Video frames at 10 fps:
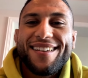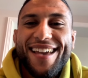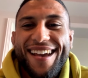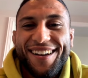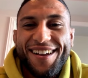
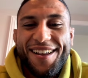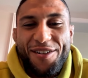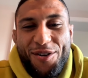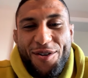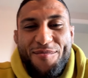yeah, I got a
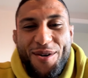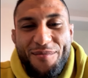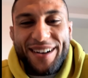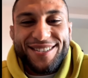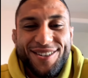little, little more
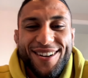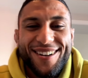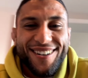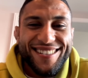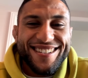muscle, you
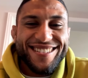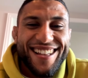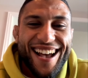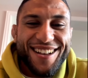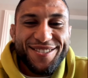know, and this and
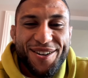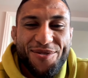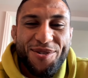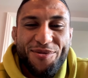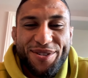that. So,
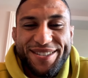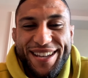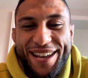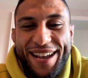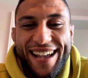we'll, we'll
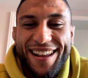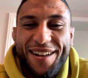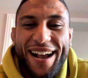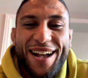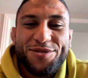see. And then
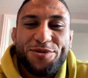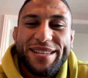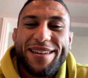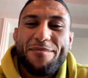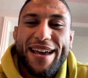I got two
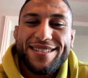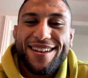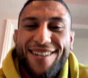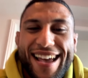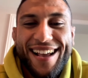teammates
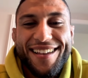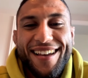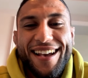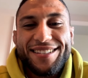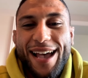that are, like,
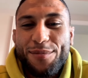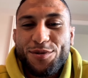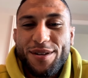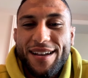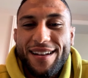top,
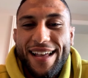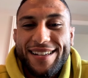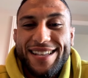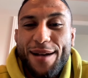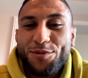uh,
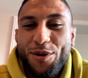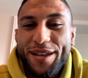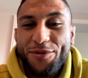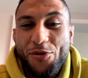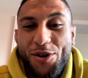like, top twenty
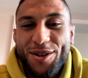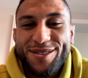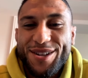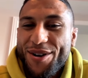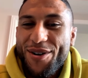in the
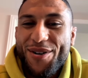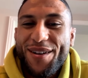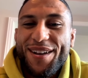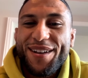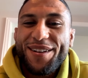world. So,
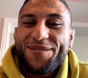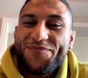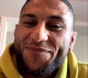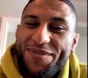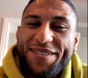
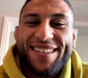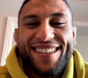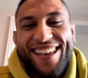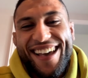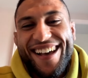
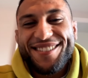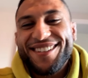yeah.